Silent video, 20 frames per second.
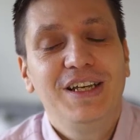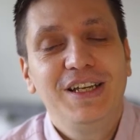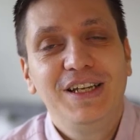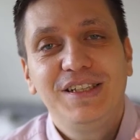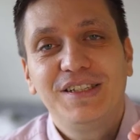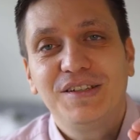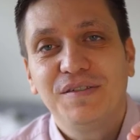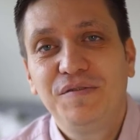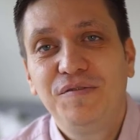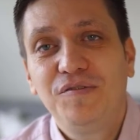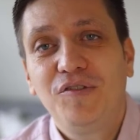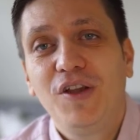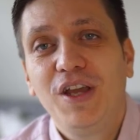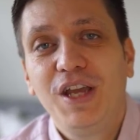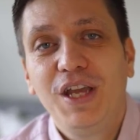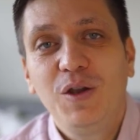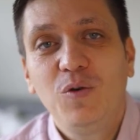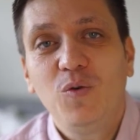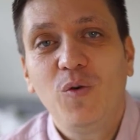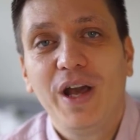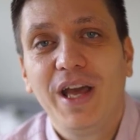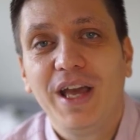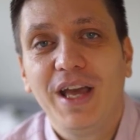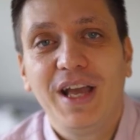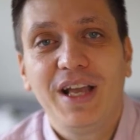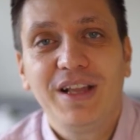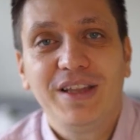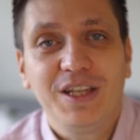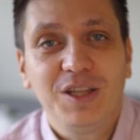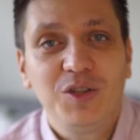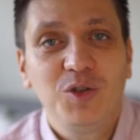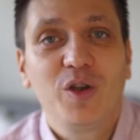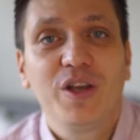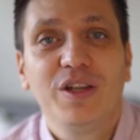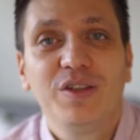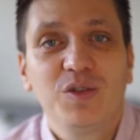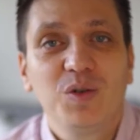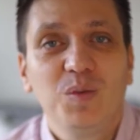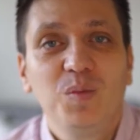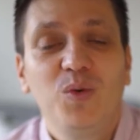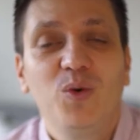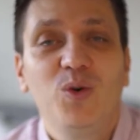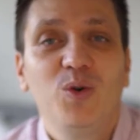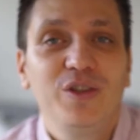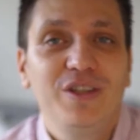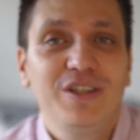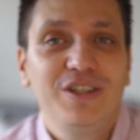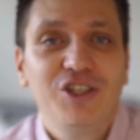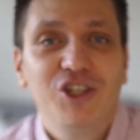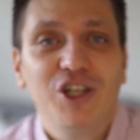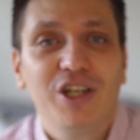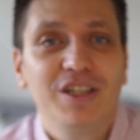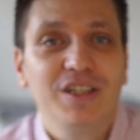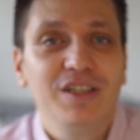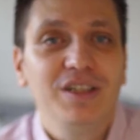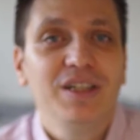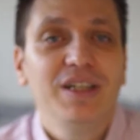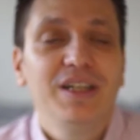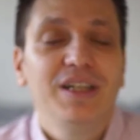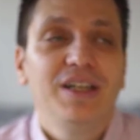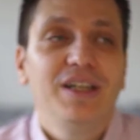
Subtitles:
It's a free way that you can support this channel